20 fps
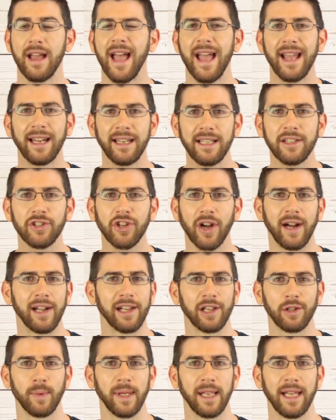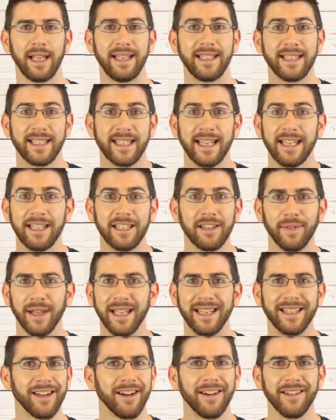any child will
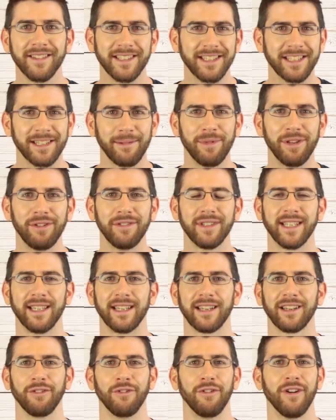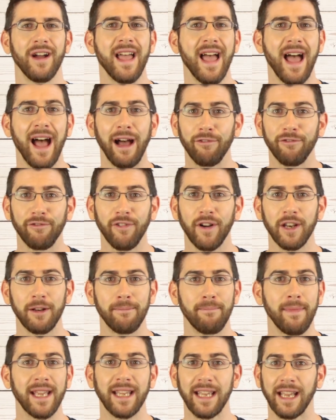instinctively dance to music or have
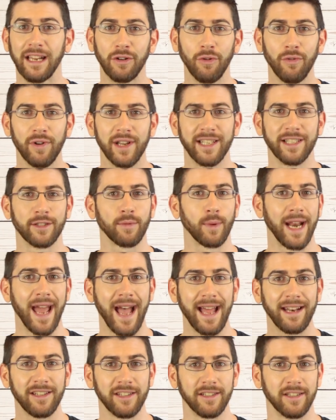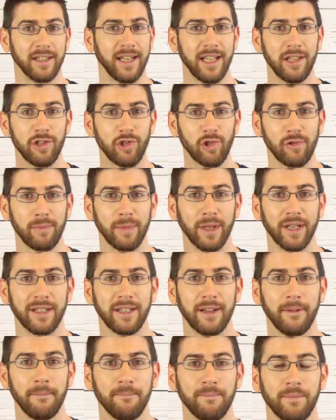fun making noise when handed an instrument.